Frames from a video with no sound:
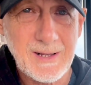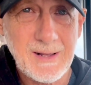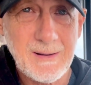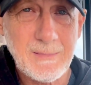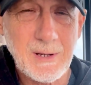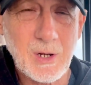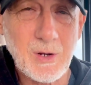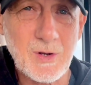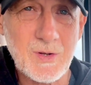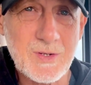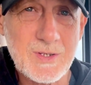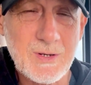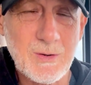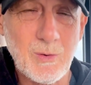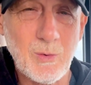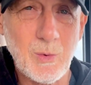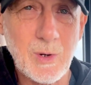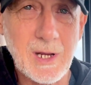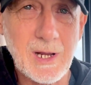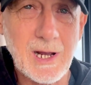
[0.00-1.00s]
because
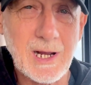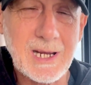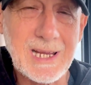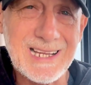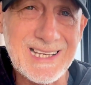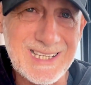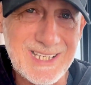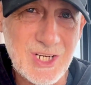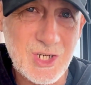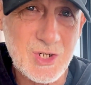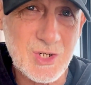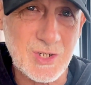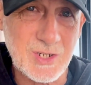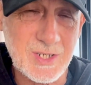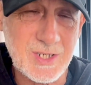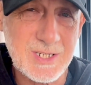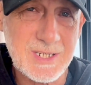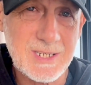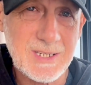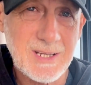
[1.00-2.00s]
we are
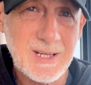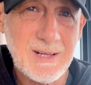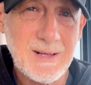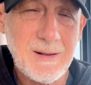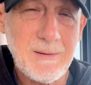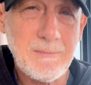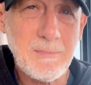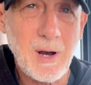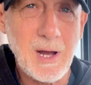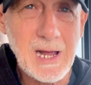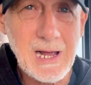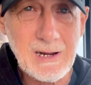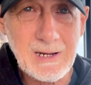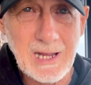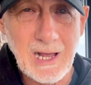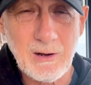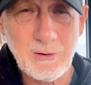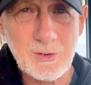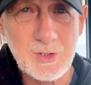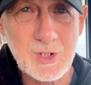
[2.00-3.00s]
conditioned by our
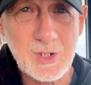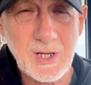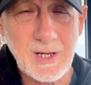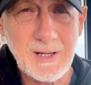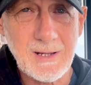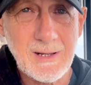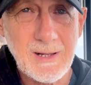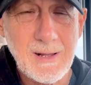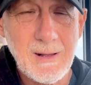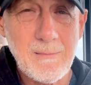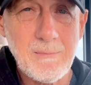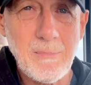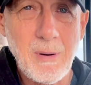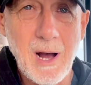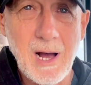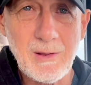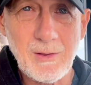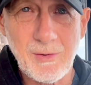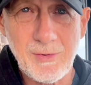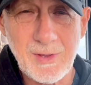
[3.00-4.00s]
culture,
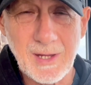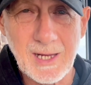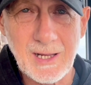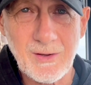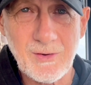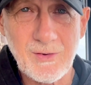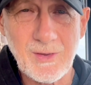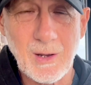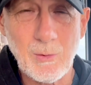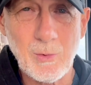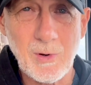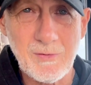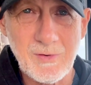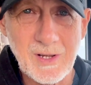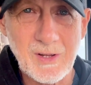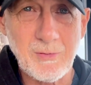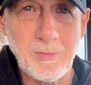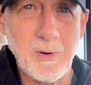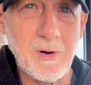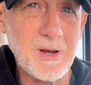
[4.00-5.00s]
by the things that we've
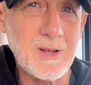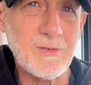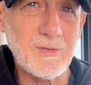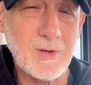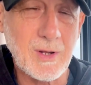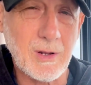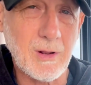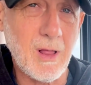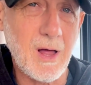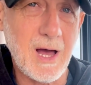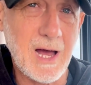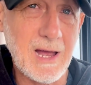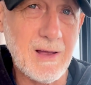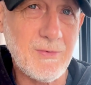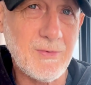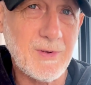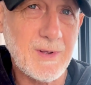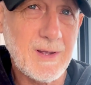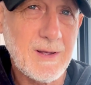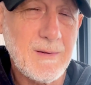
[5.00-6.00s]
experienced in
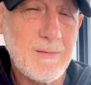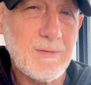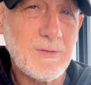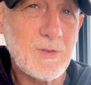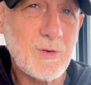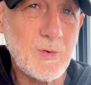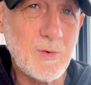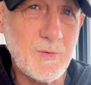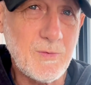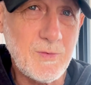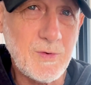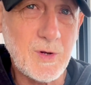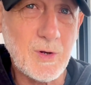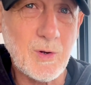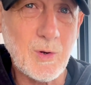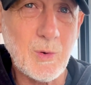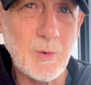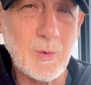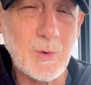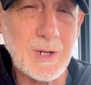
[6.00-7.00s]
life, to
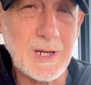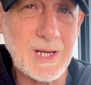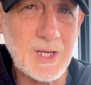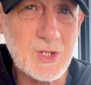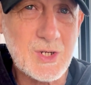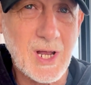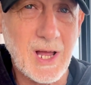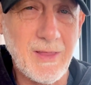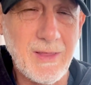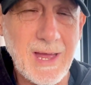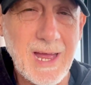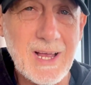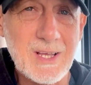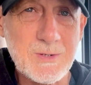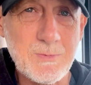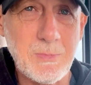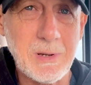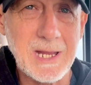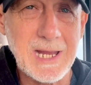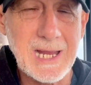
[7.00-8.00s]
view each other
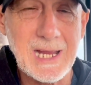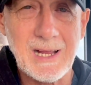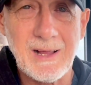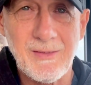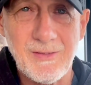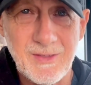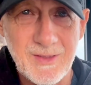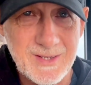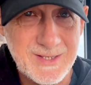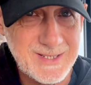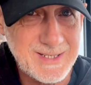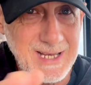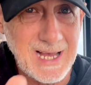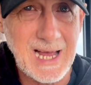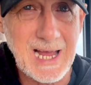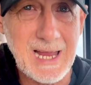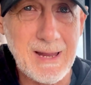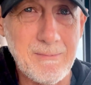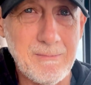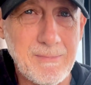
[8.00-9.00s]
as being the
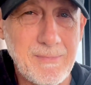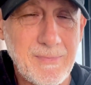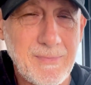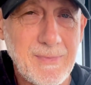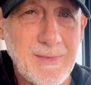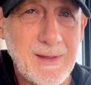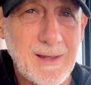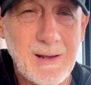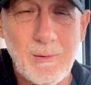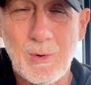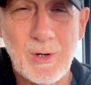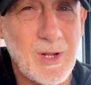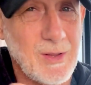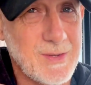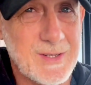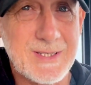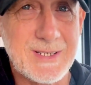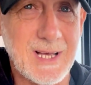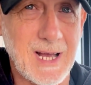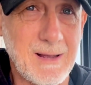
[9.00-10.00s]
same. We're not
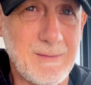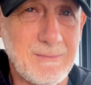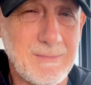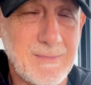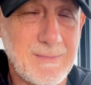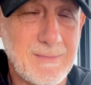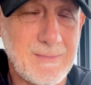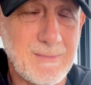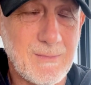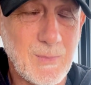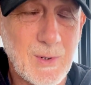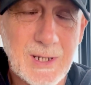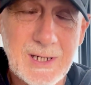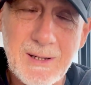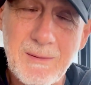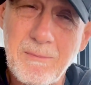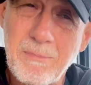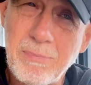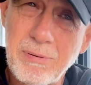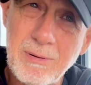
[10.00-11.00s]
the same. We're
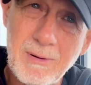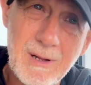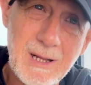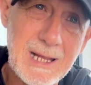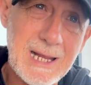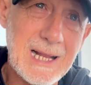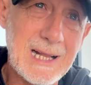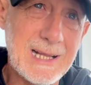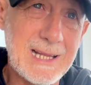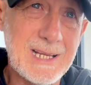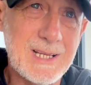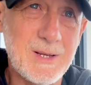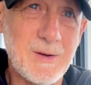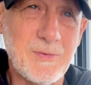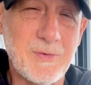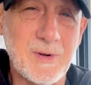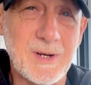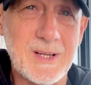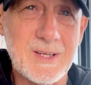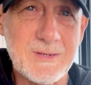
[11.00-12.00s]
completely
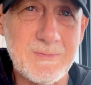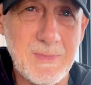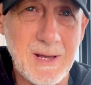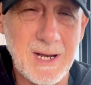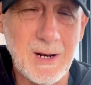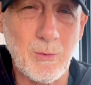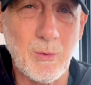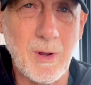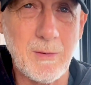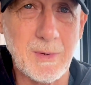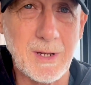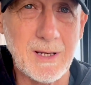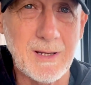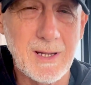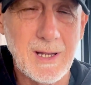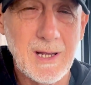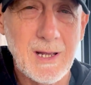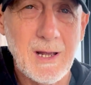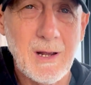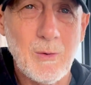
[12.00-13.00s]
different as men and women.
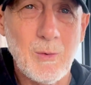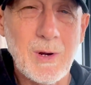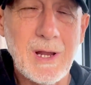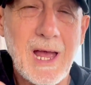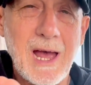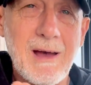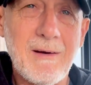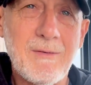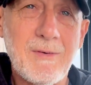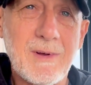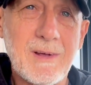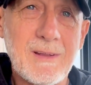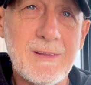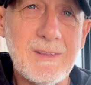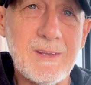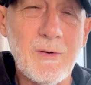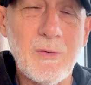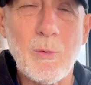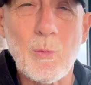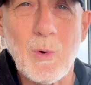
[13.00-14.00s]
We have
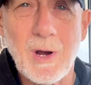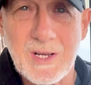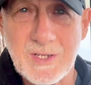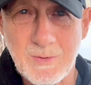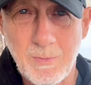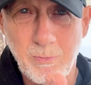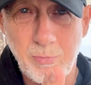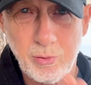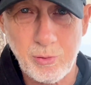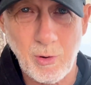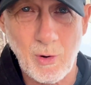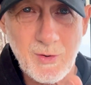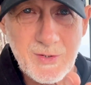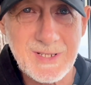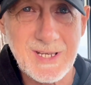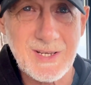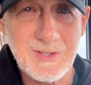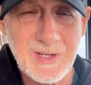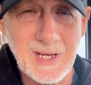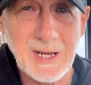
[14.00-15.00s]
different ways of
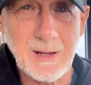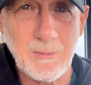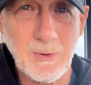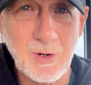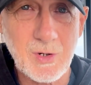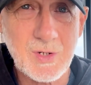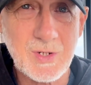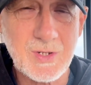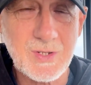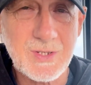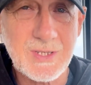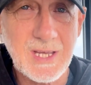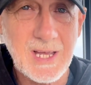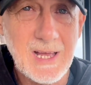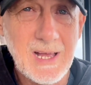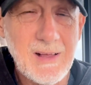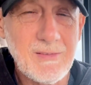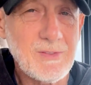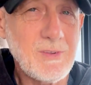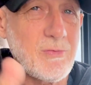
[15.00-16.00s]
processing emotions,
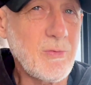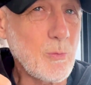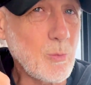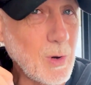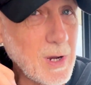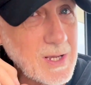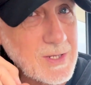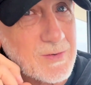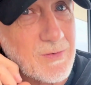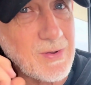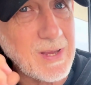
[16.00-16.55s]
different ways of